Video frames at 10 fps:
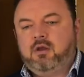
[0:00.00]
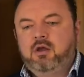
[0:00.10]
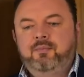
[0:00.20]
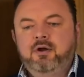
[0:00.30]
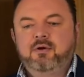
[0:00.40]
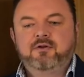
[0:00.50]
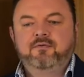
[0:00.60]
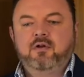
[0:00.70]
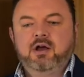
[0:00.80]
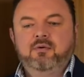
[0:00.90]
You're pretty much
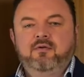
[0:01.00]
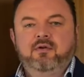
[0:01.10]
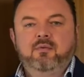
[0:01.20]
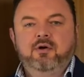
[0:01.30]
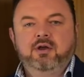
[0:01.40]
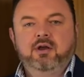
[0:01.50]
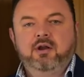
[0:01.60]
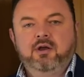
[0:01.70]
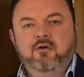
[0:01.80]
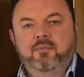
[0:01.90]
flying wherever you want. You can go
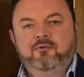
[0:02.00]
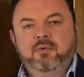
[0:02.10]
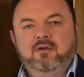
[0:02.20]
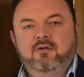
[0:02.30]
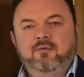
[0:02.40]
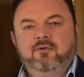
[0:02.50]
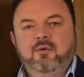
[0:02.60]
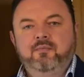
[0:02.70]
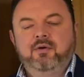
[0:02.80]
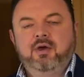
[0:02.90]
to Europe as many times as you
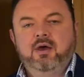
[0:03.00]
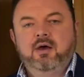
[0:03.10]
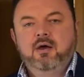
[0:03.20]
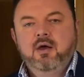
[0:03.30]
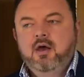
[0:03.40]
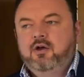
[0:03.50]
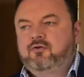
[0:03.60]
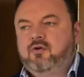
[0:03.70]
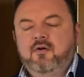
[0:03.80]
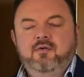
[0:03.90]
want per year.
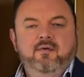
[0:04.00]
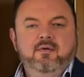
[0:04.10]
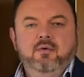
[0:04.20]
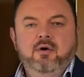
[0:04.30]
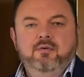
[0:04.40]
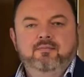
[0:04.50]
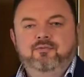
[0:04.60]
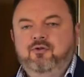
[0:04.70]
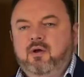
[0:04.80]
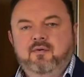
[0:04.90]
Drive whatever you
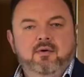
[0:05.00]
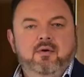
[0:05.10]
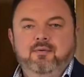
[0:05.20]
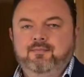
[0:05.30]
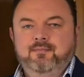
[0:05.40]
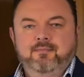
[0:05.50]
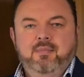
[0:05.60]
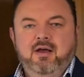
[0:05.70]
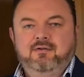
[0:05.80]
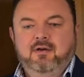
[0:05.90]
want. Do whatever you want,
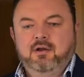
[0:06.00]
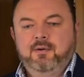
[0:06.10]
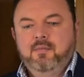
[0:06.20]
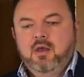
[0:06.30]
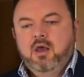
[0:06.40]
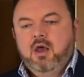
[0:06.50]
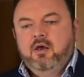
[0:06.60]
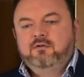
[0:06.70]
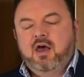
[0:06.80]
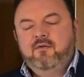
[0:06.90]
basically.
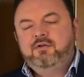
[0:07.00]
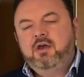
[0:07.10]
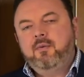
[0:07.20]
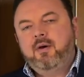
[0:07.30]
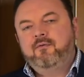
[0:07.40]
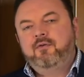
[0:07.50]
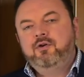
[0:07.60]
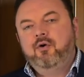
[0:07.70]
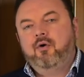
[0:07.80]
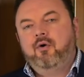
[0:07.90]
So have a think about, for
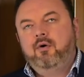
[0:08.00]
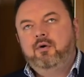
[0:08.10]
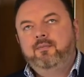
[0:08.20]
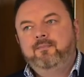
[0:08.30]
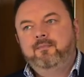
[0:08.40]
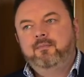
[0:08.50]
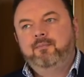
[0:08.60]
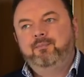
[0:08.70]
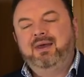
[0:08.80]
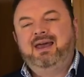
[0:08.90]
your
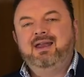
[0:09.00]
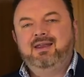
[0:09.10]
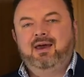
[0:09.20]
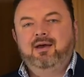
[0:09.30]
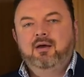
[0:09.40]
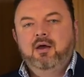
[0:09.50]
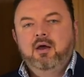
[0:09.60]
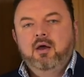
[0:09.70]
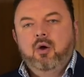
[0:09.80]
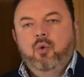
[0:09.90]
beginning,
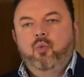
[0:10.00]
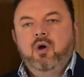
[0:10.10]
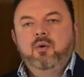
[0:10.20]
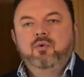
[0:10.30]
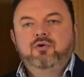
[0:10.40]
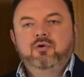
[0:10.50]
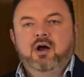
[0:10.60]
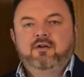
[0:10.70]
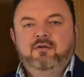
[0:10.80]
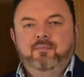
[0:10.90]
where would you
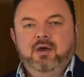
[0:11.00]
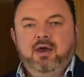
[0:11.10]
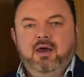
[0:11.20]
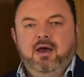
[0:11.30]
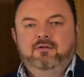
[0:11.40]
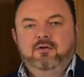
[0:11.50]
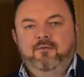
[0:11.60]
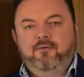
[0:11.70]
like to be as your